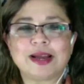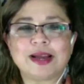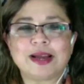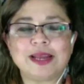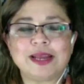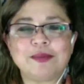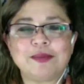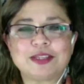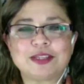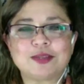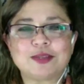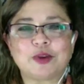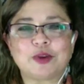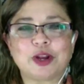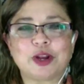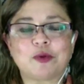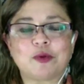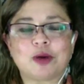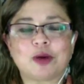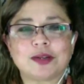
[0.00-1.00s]
my name is
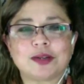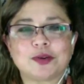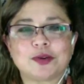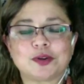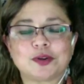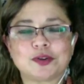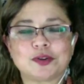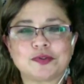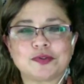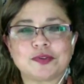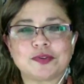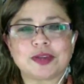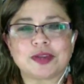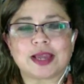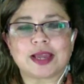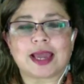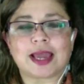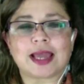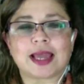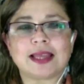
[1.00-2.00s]
Sabrina Wellendorf,
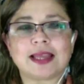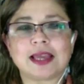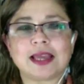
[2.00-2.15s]
and